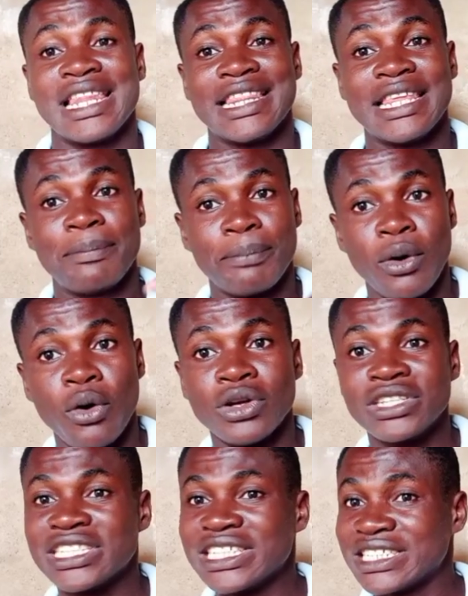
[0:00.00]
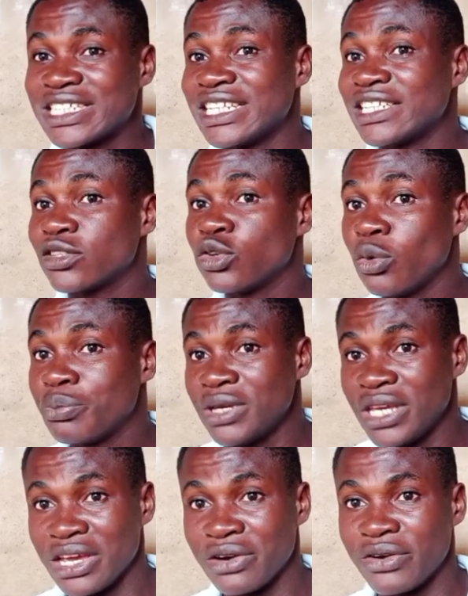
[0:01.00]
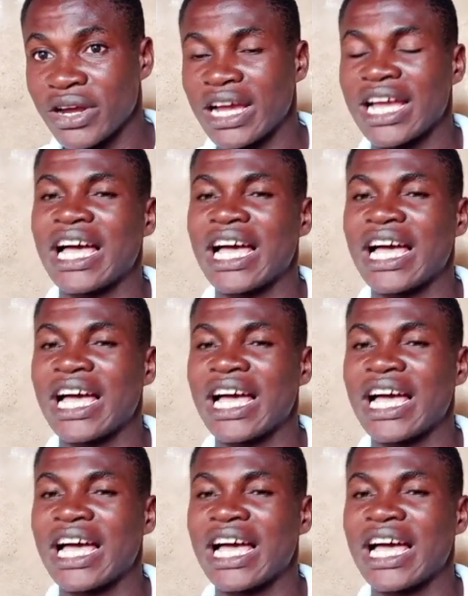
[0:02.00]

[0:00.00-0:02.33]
the pond is in a slopey area,